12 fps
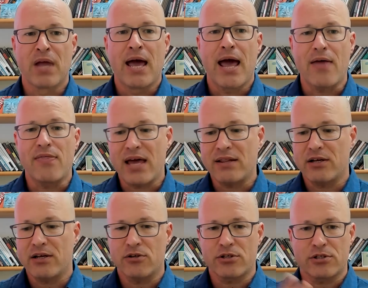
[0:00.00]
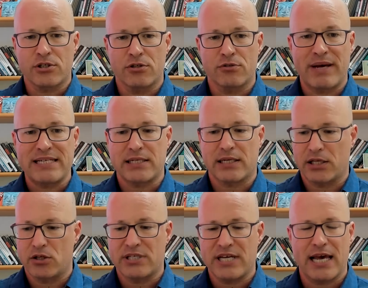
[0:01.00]
And then you
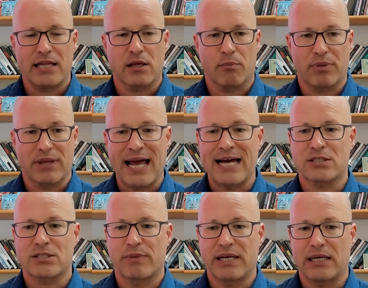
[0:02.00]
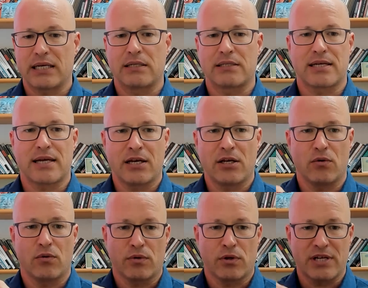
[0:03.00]
basically take the plasmids and
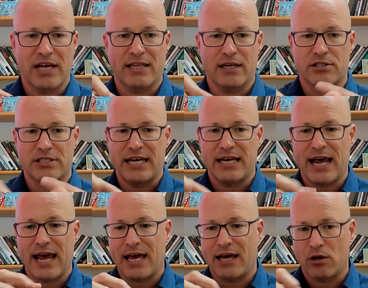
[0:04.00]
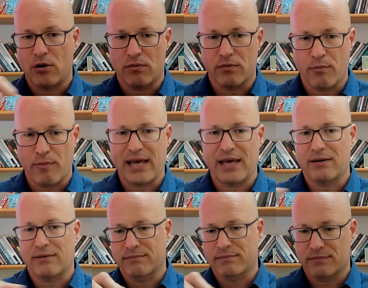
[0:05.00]
you take their DNA and you make
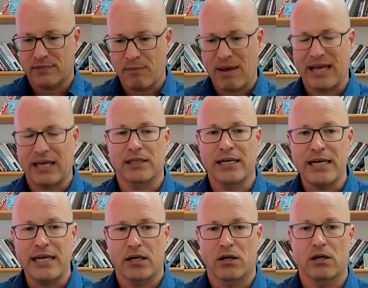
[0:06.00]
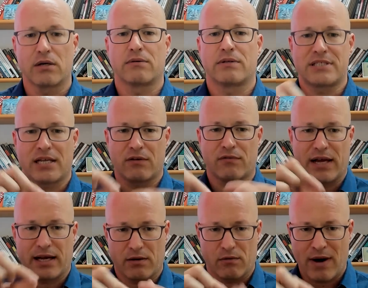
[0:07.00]
it, they make it linear instead of
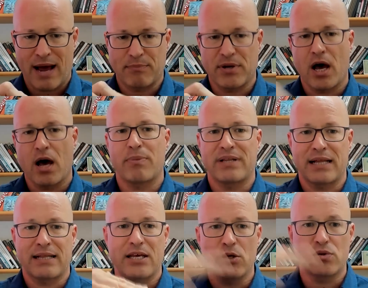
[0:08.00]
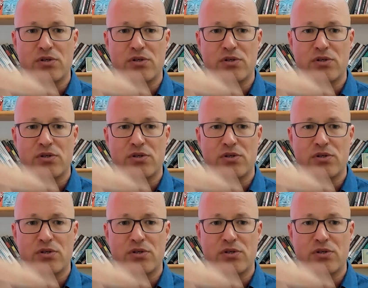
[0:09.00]
like wrapped up, and then they use